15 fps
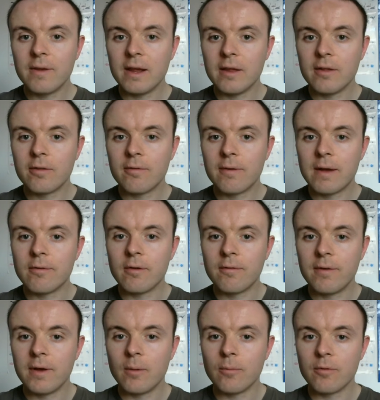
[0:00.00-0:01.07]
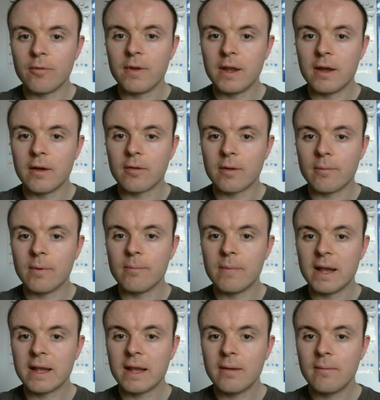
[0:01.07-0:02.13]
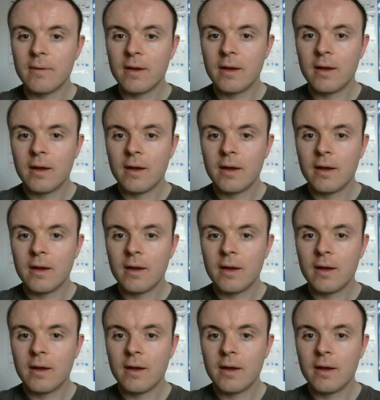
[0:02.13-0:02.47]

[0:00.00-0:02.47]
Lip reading: these favourite films videos I've been making.